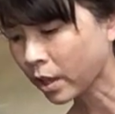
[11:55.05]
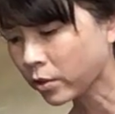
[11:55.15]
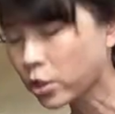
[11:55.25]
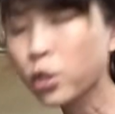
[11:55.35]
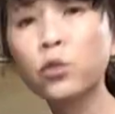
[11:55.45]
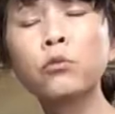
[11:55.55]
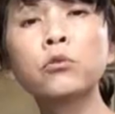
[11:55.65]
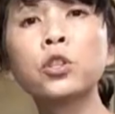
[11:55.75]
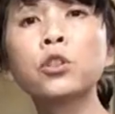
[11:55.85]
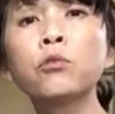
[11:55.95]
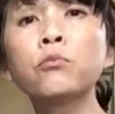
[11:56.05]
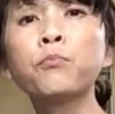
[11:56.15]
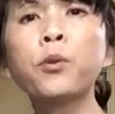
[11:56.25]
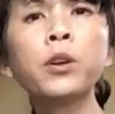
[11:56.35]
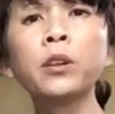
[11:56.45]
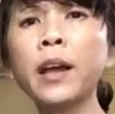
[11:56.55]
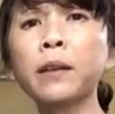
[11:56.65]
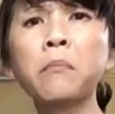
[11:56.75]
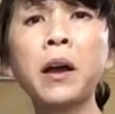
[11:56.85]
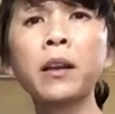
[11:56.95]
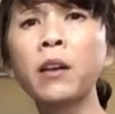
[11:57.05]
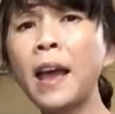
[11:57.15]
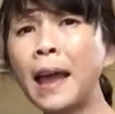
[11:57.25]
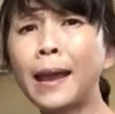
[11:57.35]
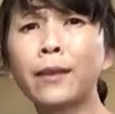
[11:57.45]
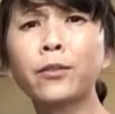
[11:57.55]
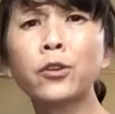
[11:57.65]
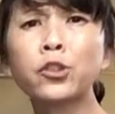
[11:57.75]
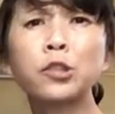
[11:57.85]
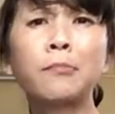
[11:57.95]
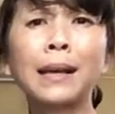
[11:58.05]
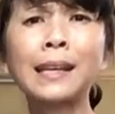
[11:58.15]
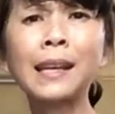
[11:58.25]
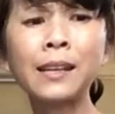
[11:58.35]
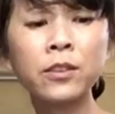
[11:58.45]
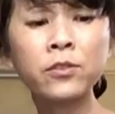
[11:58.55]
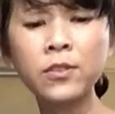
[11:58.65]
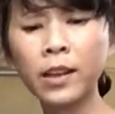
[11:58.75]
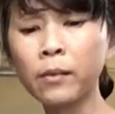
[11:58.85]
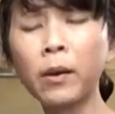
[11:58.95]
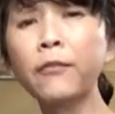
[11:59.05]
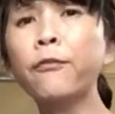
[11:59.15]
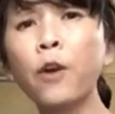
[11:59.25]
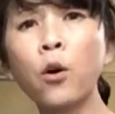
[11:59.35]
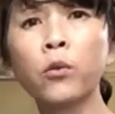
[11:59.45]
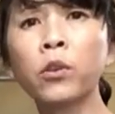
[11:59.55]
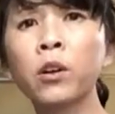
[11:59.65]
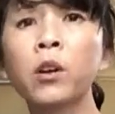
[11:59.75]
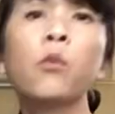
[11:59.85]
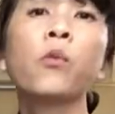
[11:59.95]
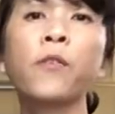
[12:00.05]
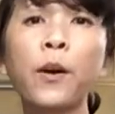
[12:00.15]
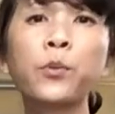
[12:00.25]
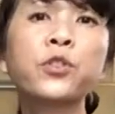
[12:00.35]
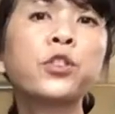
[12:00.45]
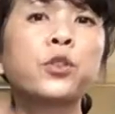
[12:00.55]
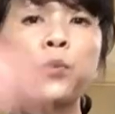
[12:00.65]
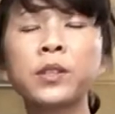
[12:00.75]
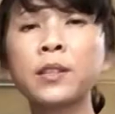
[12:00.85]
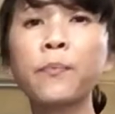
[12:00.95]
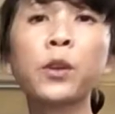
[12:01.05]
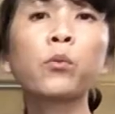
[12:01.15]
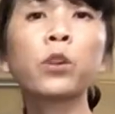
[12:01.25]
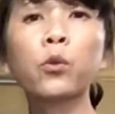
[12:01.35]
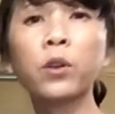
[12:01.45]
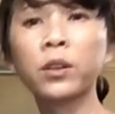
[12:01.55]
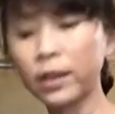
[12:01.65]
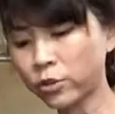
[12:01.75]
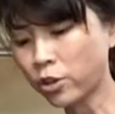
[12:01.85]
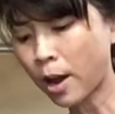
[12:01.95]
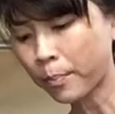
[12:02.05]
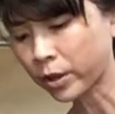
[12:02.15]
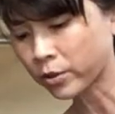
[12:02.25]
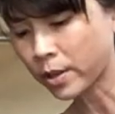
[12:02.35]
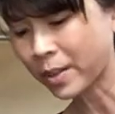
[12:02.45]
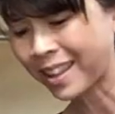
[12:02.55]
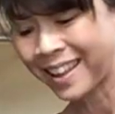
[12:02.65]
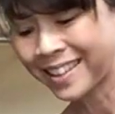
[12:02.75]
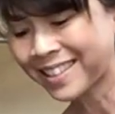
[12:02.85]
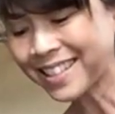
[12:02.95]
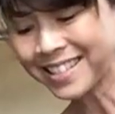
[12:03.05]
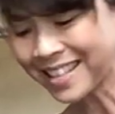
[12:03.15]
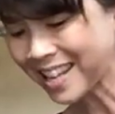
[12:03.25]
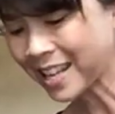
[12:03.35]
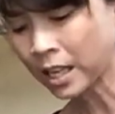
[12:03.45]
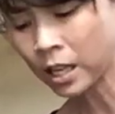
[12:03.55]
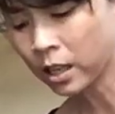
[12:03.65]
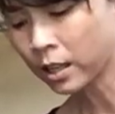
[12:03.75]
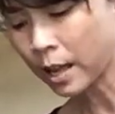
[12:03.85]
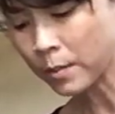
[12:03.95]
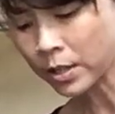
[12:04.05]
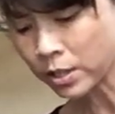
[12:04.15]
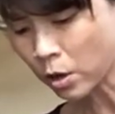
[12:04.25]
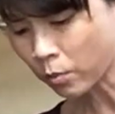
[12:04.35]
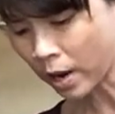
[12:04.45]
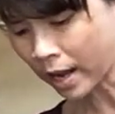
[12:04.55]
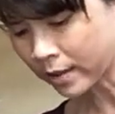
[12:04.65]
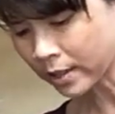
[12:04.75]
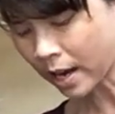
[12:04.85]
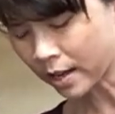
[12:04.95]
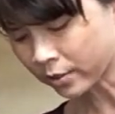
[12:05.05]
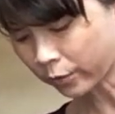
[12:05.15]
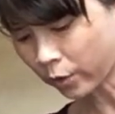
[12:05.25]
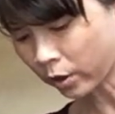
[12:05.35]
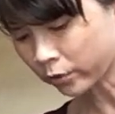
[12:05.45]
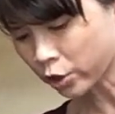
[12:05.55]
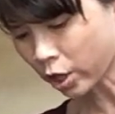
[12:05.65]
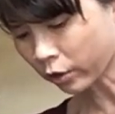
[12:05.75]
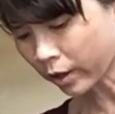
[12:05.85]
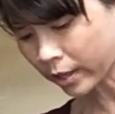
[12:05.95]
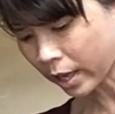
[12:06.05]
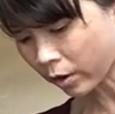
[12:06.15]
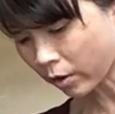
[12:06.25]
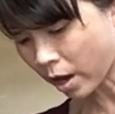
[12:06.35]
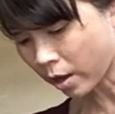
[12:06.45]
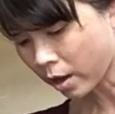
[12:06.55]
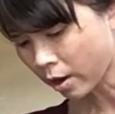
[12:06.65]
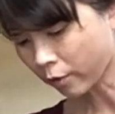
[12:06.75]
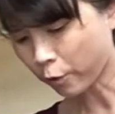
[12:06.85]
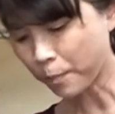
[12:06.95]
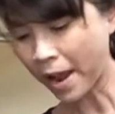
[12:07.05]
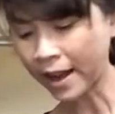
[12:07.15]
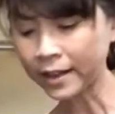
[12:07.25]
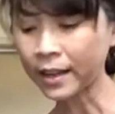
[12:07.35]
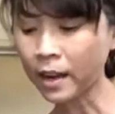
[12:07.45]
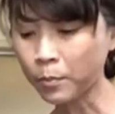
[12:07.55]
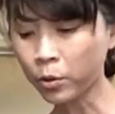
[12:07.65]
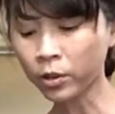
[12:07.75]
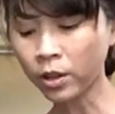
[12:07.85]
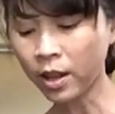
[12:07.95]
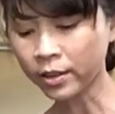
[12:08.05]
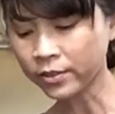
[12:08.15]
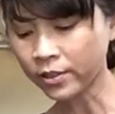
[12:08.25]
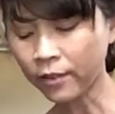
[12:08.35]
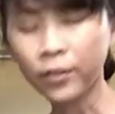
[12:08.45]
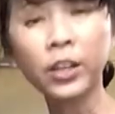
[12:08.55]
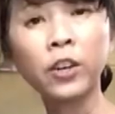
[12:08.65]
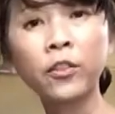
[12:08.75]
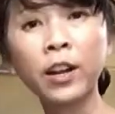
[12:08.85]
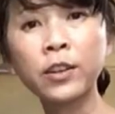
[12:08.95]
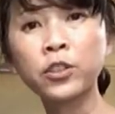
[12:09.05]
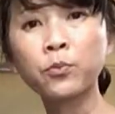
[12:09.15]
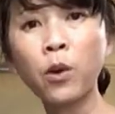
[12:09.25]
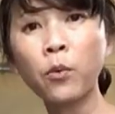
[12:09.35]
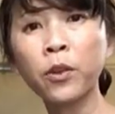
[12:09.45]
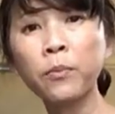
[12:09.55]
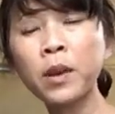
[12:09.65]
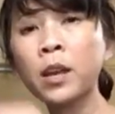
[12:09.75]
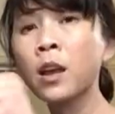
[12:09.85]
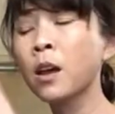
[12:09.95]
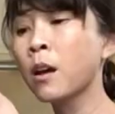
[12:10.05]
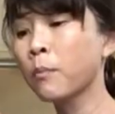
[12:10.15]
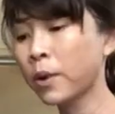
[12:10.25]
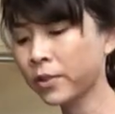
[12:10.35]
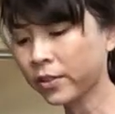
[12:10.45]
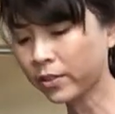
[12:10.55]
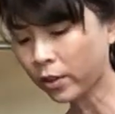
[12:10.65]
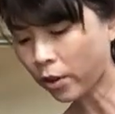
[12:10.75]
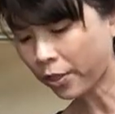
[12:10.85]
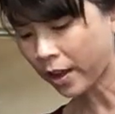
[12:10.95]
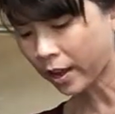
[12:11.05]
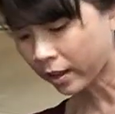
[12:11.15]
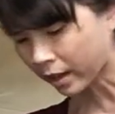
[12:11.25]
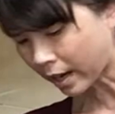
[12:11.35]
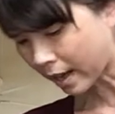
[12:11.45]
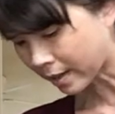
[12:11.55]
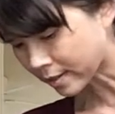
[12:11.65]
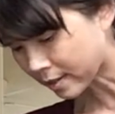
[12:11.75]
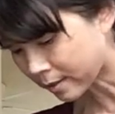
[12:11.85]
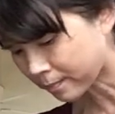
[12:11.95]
to put like my hand lotion, my keys, and my phone if I was just something really quick like shopping or something. This thing came in so handy. It's full of junk right now. For packing, I put a lot of stuff in here that I just brought with me. But this little thing, it has